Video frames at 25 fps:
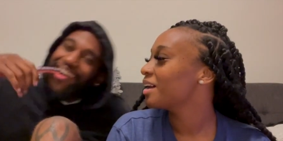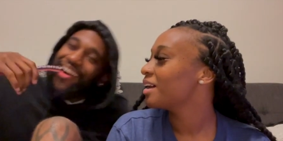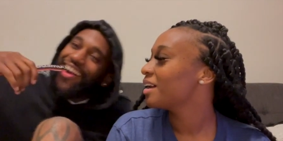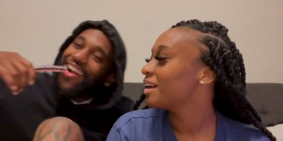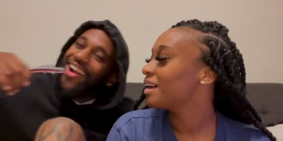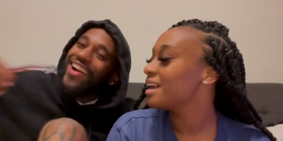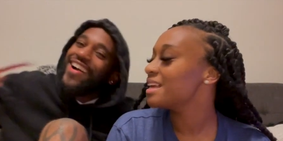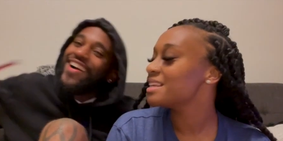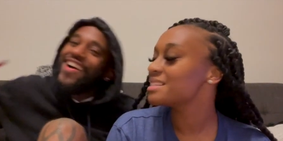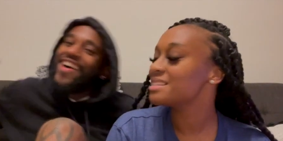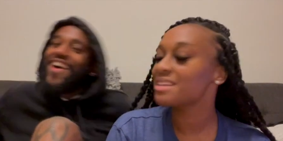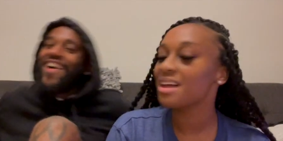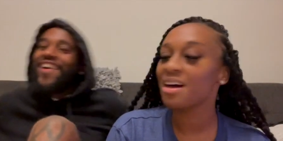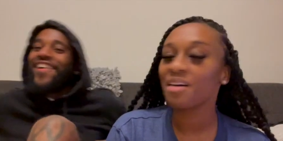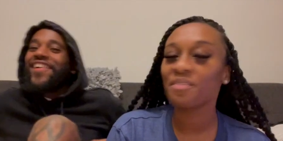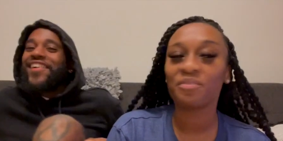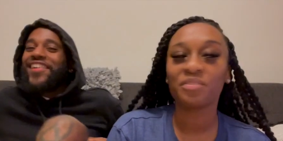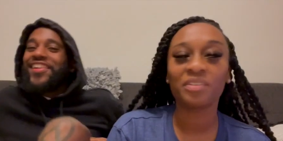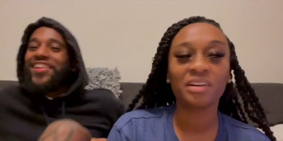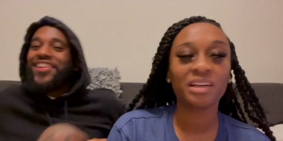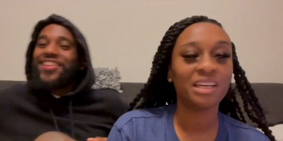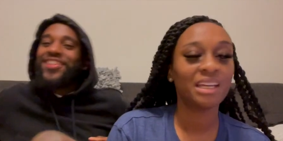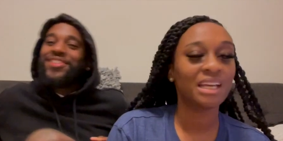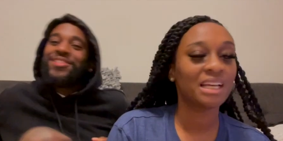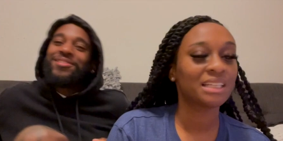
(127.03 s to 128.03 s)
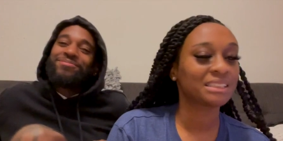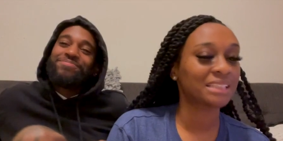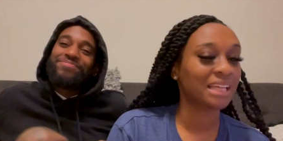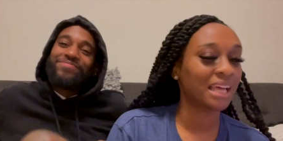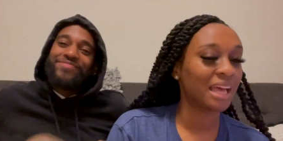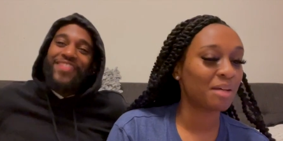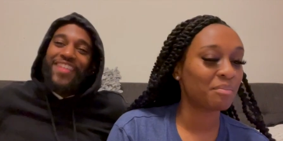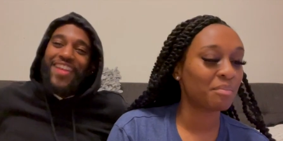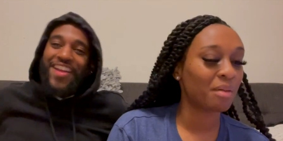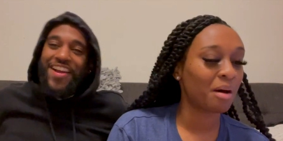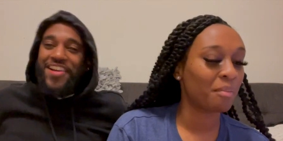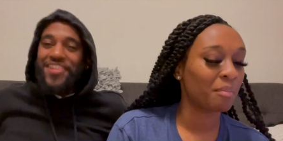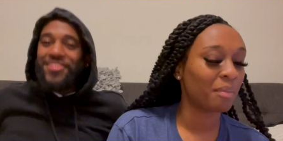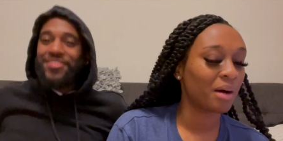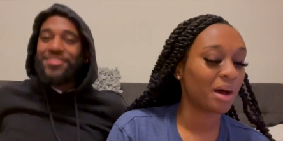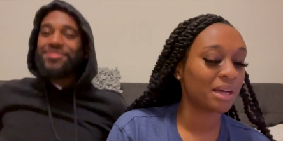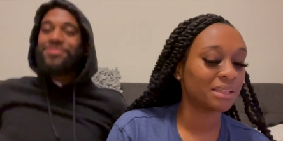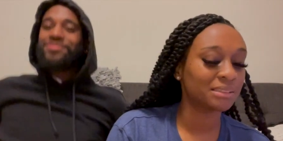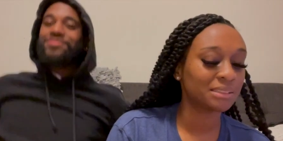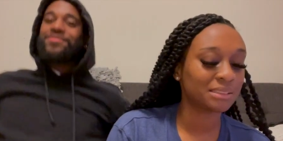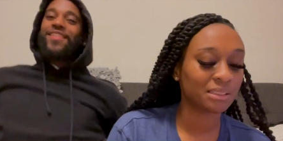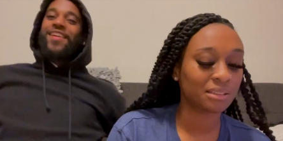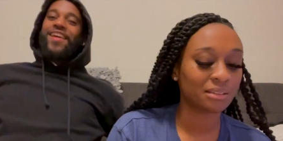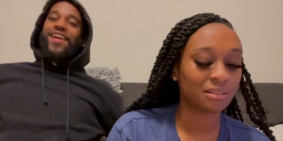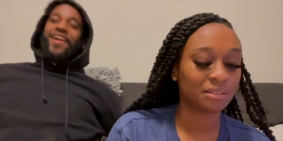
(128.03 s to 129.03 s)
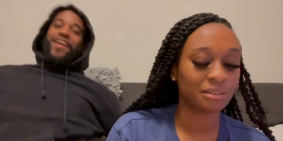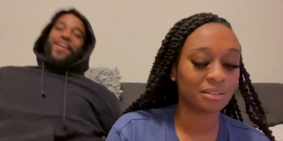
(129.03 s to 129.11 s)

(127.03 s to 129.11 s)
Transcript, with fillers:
Speaker 1: it's not funny because I had my mind set on